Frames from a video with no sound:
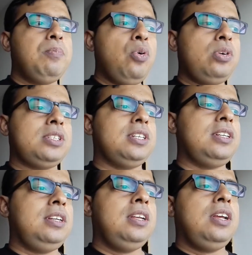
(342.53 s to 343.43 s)

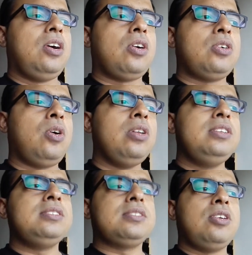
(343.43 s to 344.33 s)
portal or all
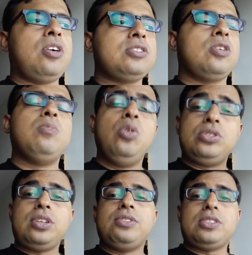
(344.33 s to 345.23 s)
the slots or
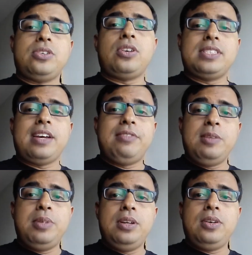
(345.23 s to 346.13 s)
most of the slots
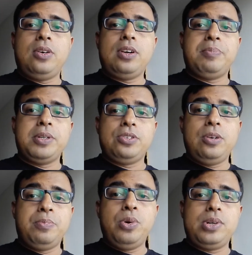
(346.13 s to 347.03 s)
available on a
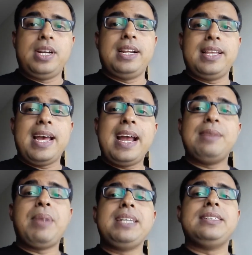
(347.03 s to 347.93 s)
particular portal, and the
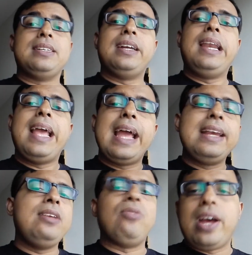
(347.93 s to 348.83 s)
ad might run
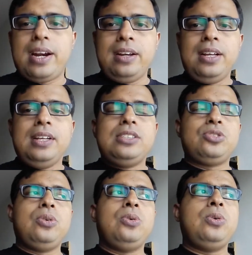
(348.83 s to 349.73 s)
anywhere.
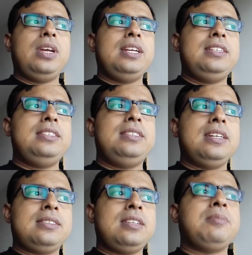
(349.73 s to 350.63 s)
So it
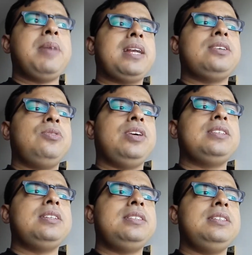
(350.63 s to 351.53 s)
doesn't matter
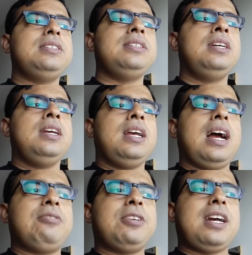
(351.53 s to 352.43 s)
whether the
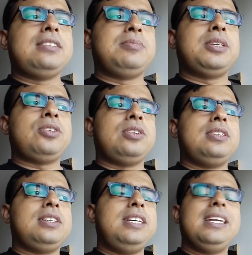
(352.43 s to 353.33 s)
advertisement or
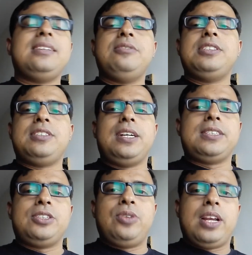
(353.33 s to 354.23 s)
the creative is
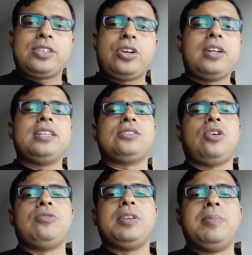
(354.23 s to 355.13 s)
related to electronics
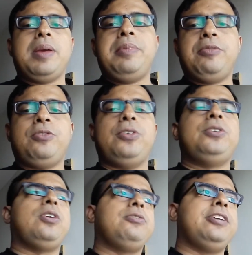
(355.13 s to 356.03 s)
or with baby
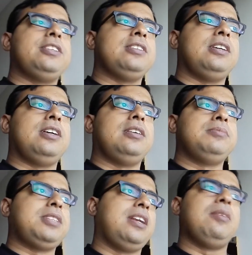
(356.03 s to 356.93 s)
food or with
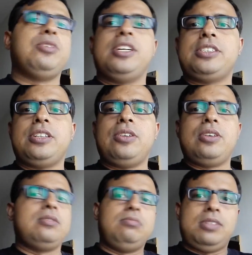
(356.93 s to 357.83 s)
some ammunition or